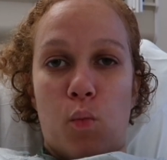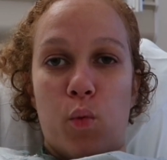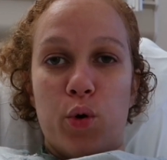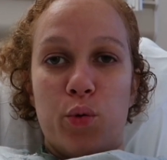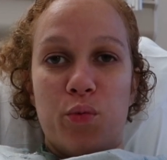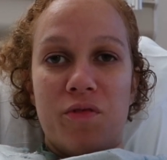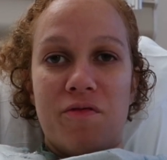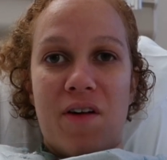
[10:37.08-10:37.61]

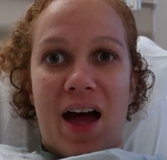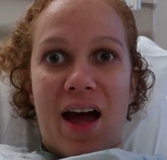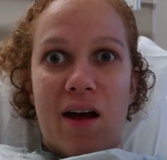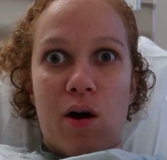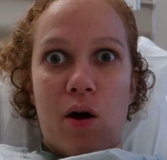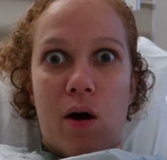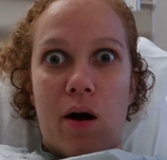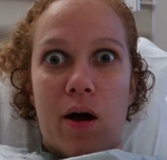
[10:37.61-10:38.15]
wound
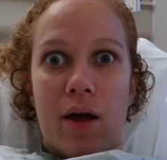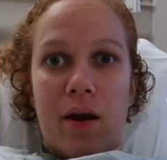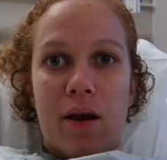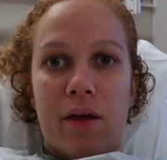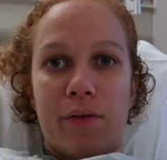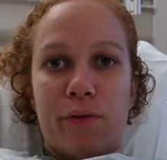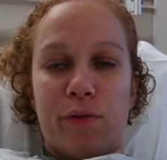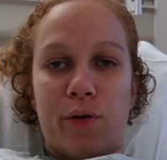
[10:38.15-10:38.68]
vac
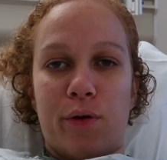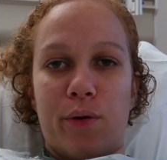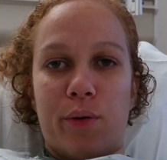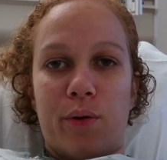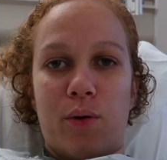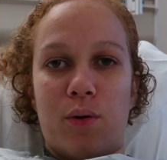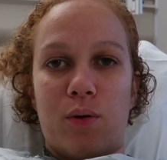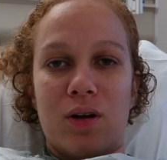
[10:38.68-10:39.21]
on.
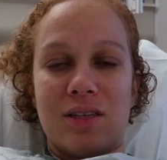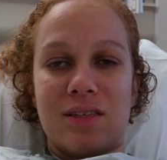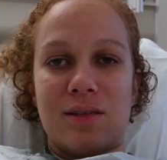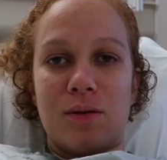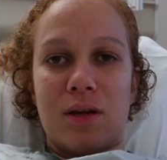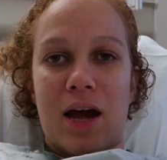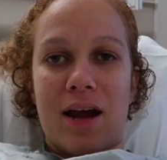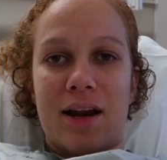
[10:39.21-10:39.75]
So it's
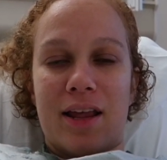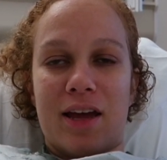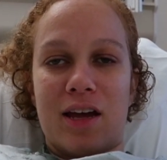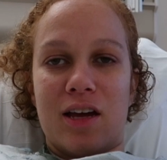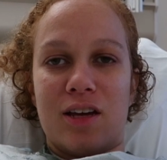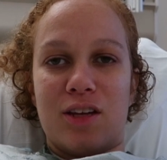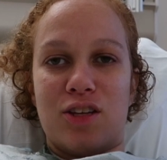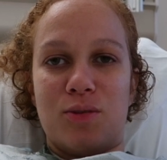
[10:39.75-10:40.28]
kind of like
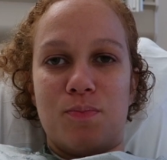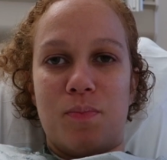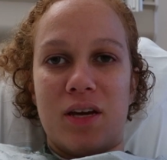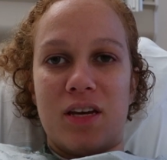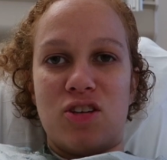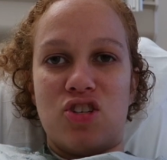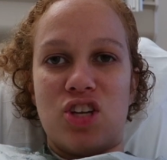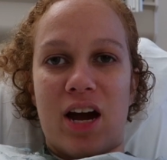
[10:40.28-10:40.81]
a
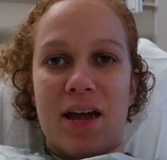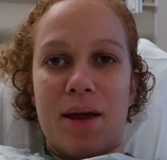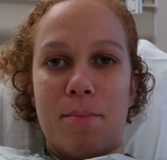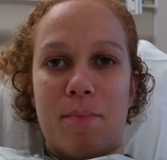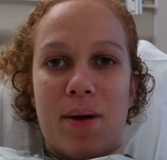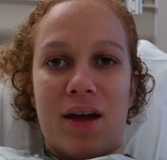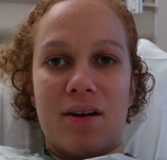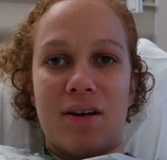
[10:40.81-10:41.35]
big
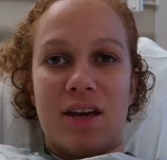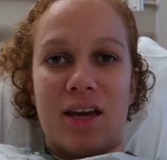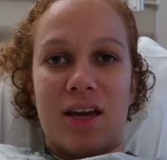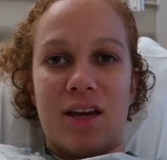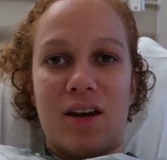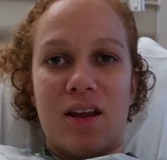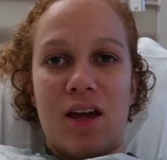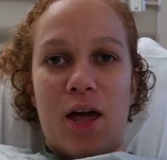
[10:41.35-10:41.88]
giant
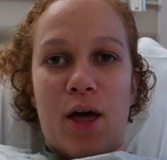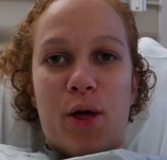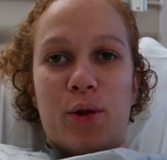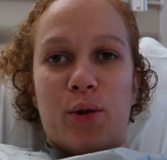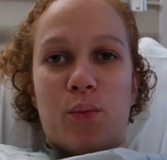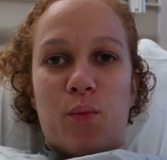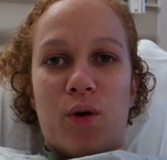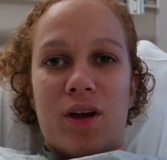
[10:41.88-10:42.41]
band-aid
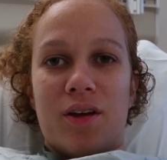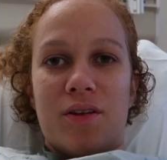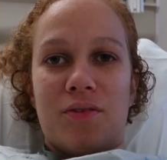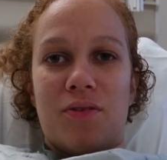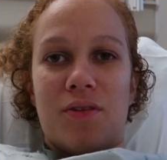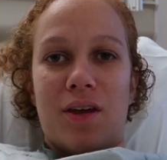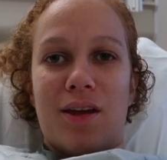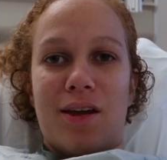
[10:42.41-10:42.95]
with
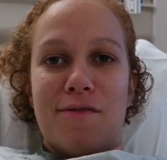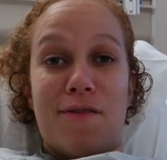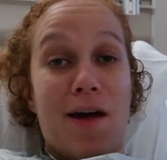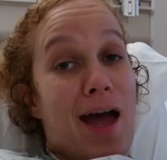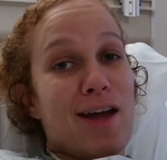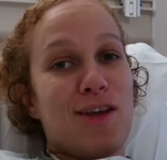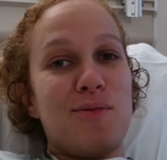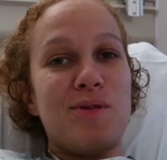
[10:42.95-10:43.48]
a
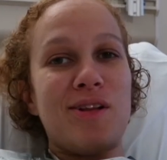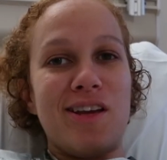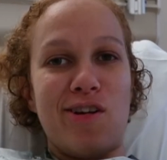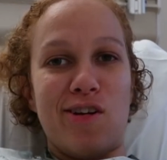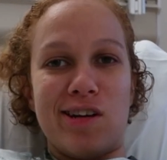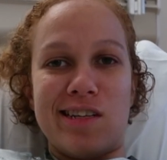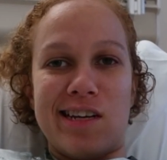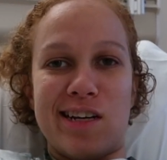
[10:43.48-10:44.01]
vacuum
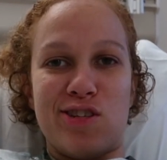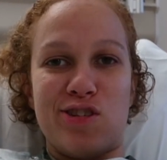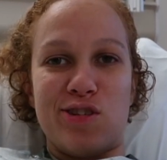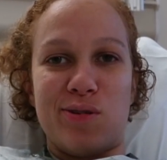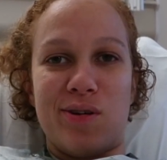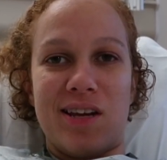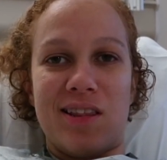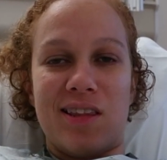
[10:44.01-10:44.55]
cleaner attached
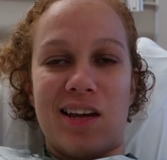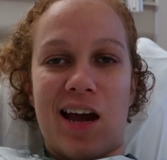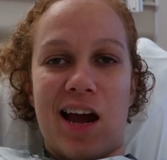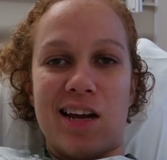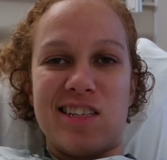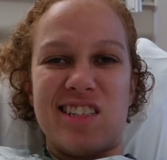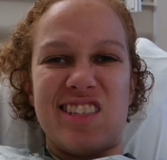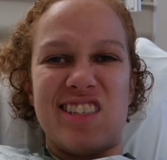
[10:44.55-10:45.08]
to it that
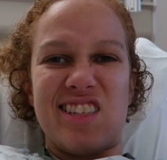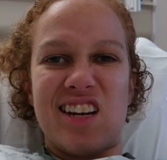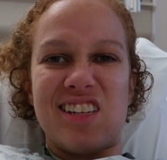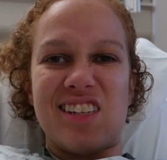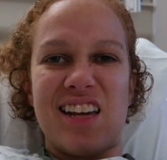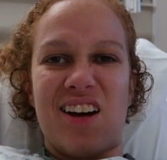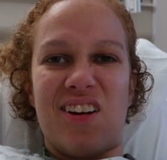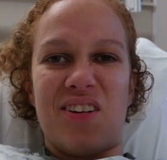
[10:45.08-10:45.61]
kind of just
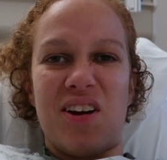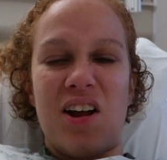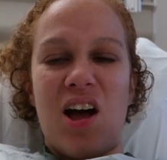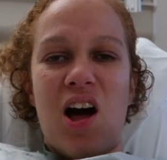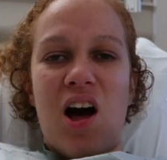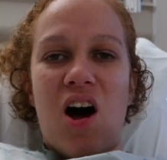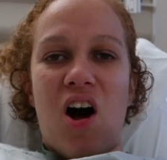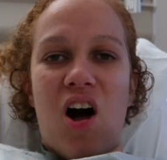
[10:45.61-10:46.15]
sucks out
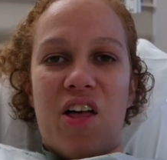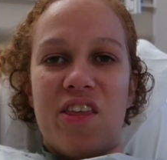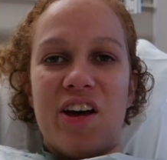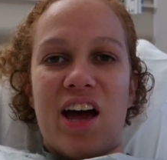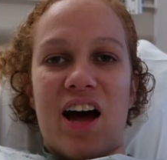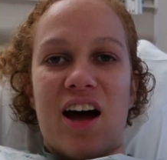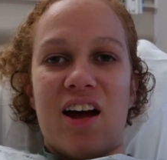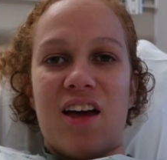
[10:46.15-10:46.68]
all the
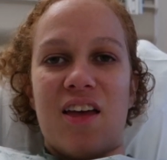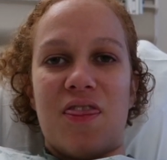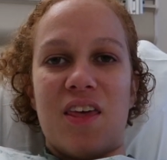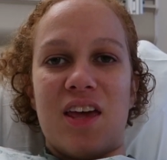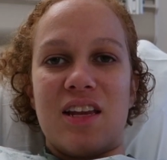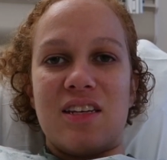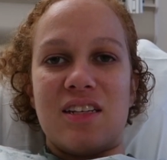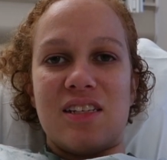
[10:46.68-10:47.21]
gunk
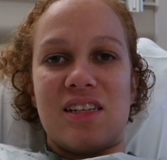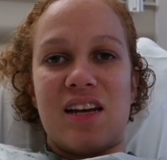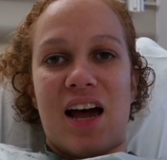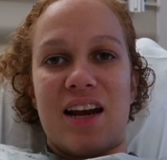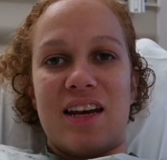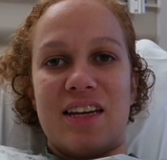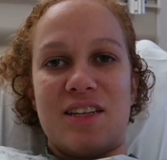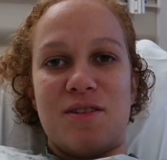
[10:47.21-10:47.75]
that does
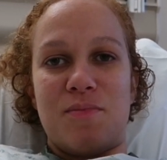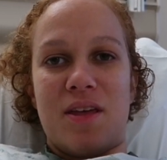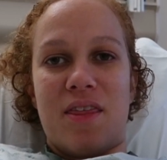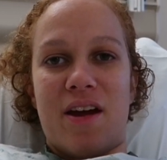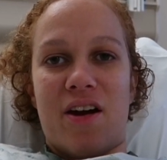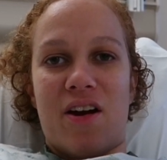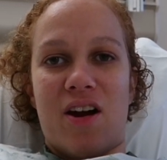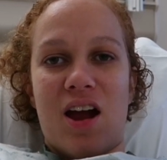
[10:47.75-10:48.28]
not need to be
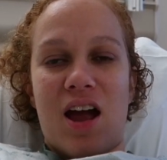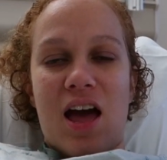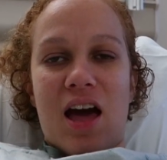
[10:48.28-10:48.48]
there,